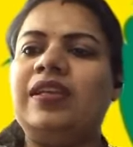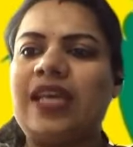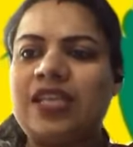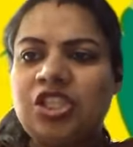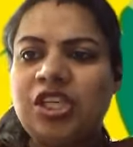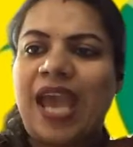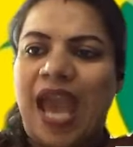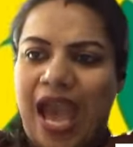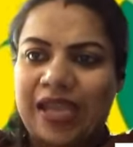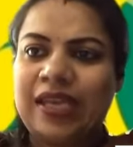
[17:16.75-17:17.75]
Does she
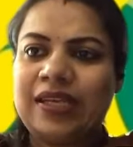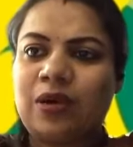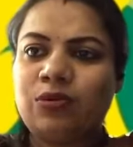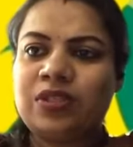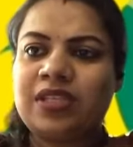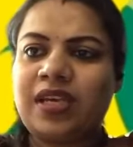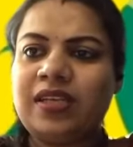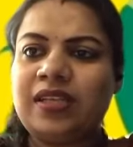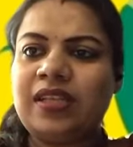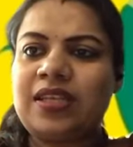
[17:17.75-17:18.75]
hang it
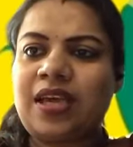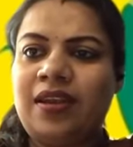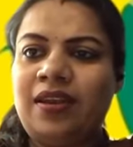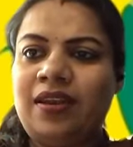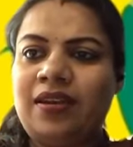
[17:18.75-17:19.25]
outside in the sun?